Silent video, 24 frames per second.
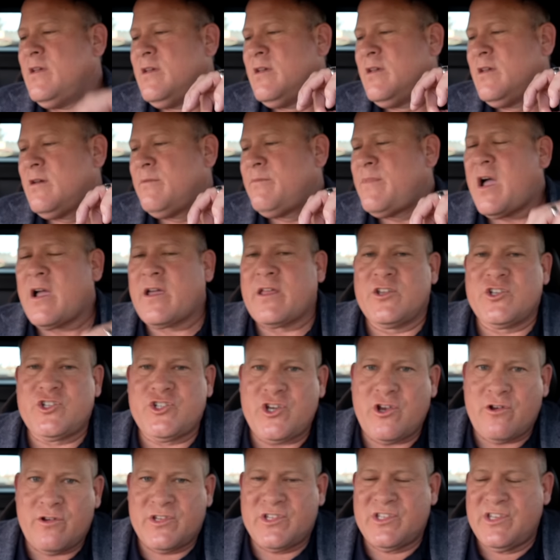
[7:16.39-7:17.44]
I'm not going to
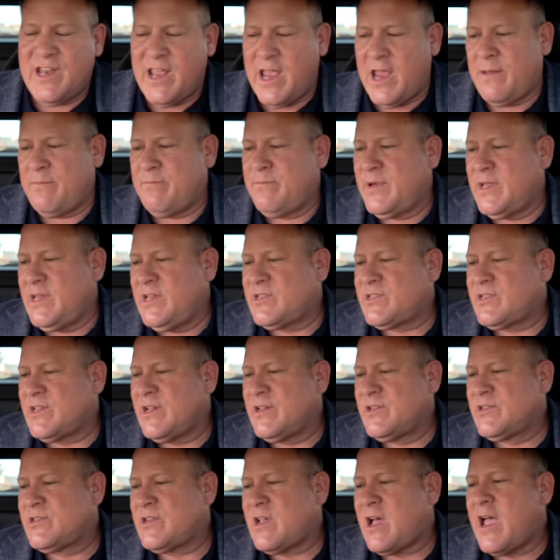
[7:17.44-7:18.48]
share his name, but he
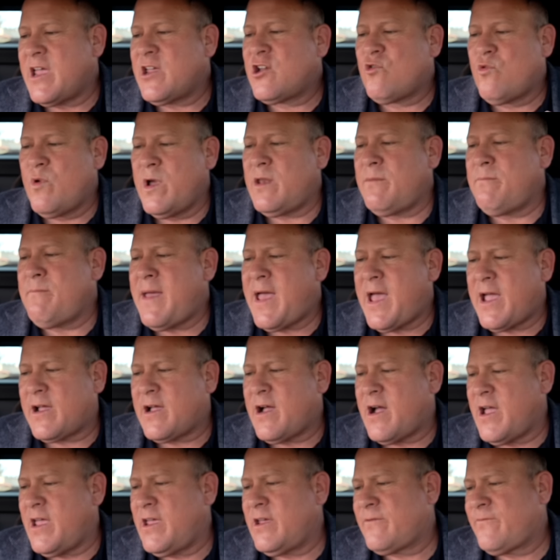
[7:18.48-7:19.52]
says, I quit Mack
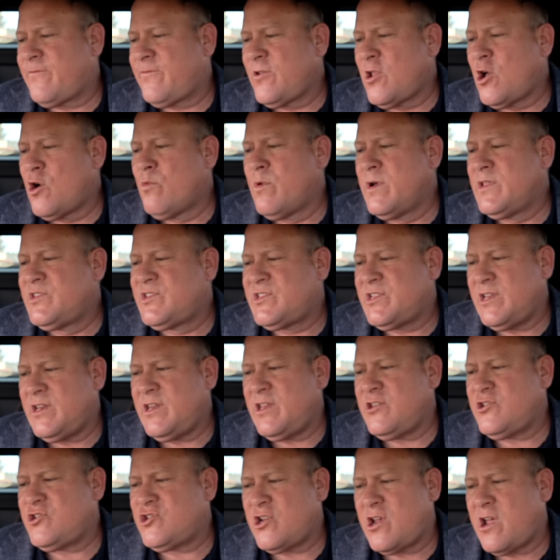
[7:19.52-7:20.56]
Hike Flowood
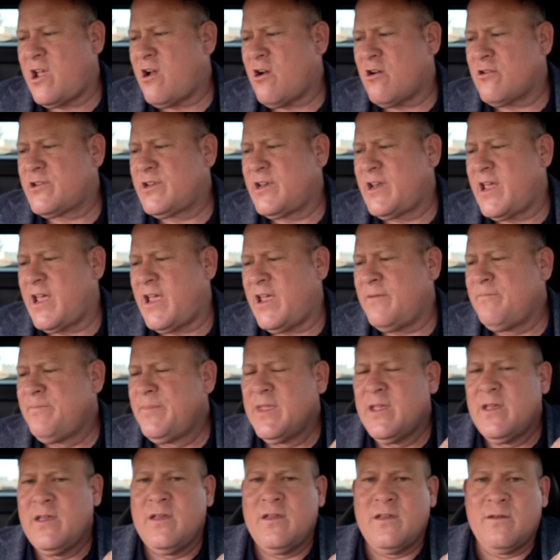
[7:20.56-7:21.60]
CDJR today.
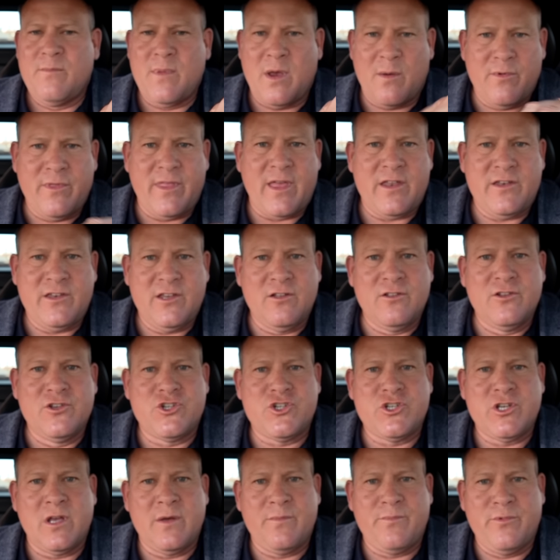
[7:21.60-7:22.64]
Remember that
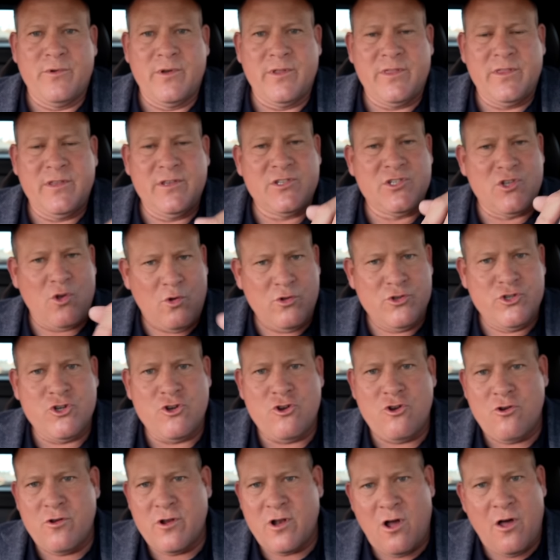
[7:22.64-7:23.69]
dealership with the
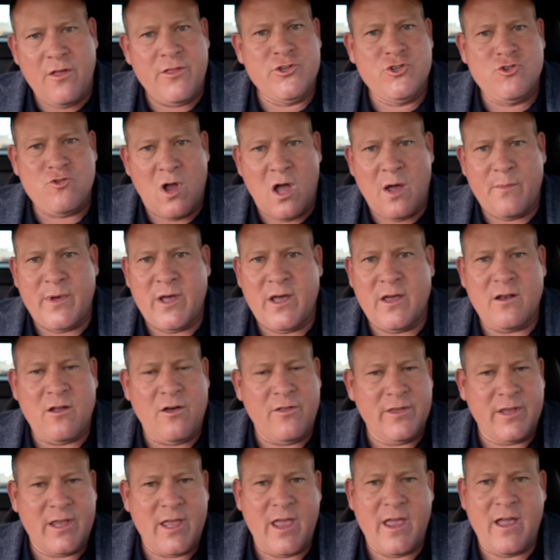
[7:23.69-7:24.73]
soldier and all the drama and
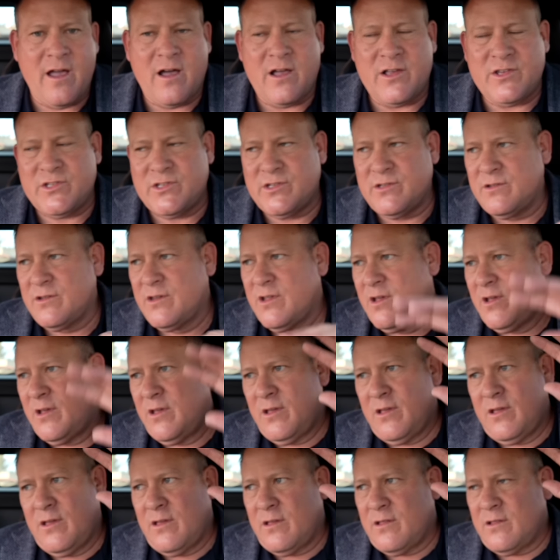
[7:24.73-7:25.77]
all the chaos and
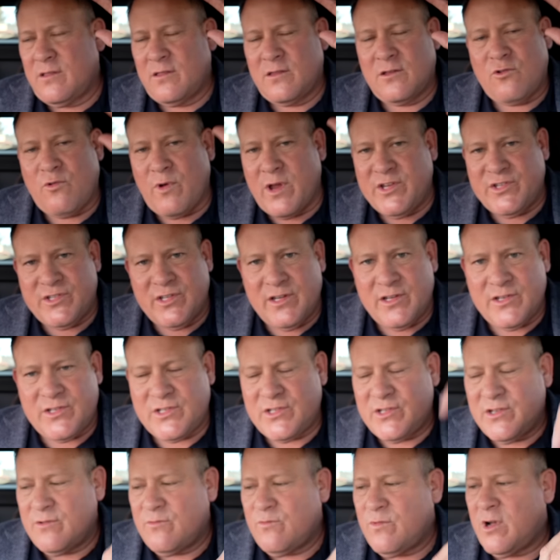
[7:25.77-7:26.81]
the
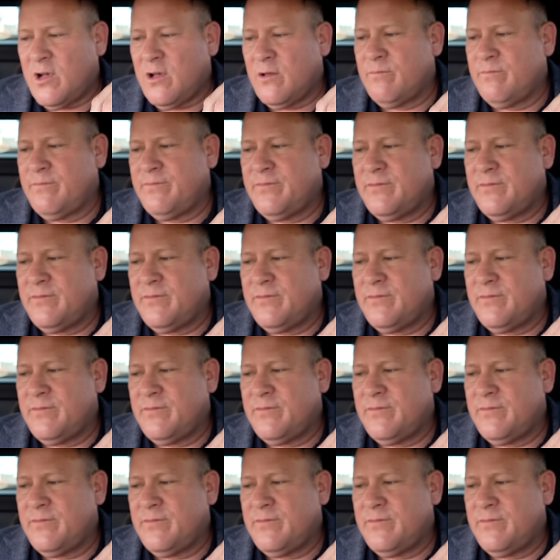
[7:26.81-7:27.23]
craziness? Well,